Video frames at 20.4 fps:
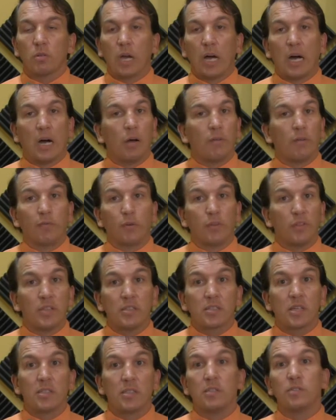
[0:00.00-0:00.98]
for
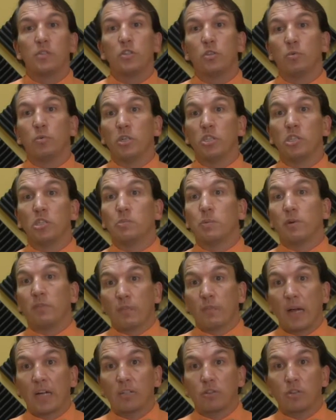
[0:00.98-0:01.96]
these kinds of situations,
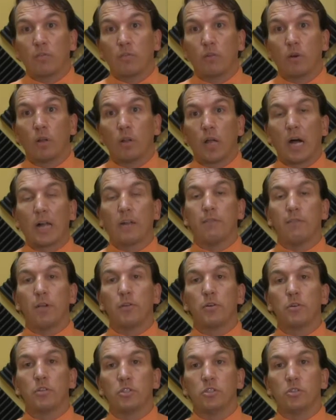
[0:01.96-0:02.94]
but actually for a lot of
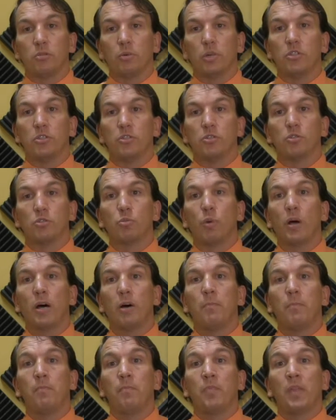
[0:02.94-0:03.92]
other situations as
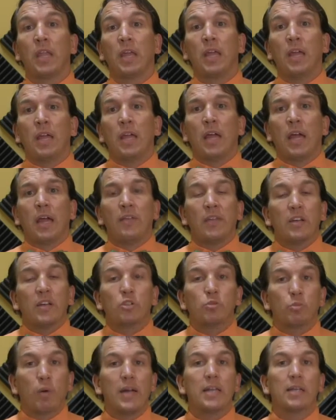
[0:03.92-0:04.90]
well, and that
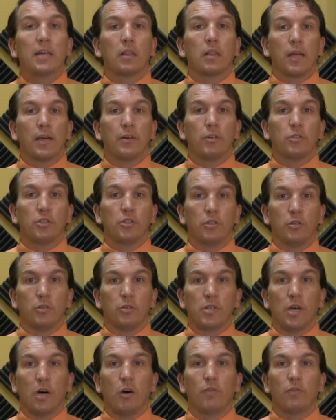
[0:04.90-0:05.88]
is writing a letter to
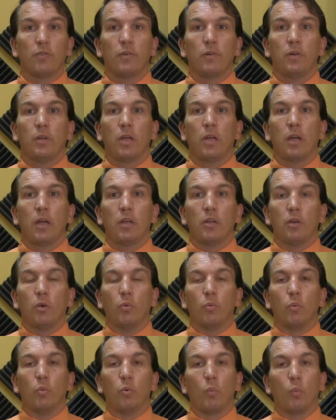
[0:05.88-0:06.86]
yourself.
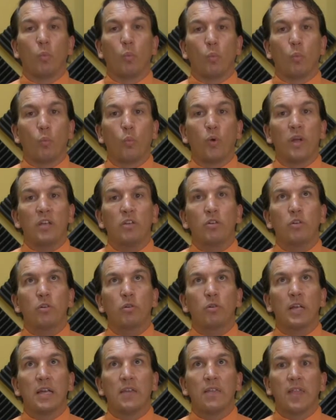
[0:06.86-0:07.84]
When
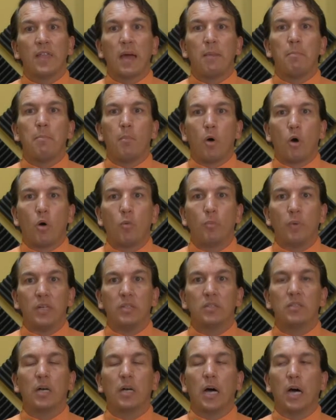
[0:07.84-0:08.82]
you're in that
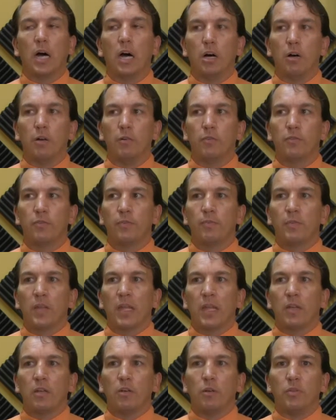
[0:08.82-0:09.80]
moment of,
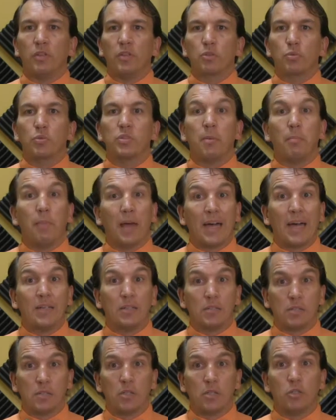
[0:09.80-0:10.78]
this was a bad
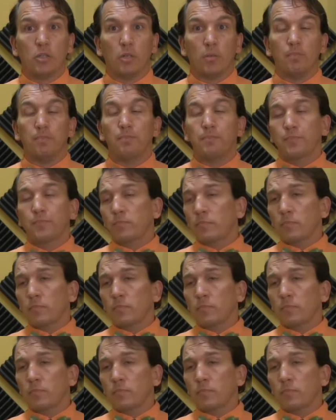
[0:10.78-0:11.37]
decision,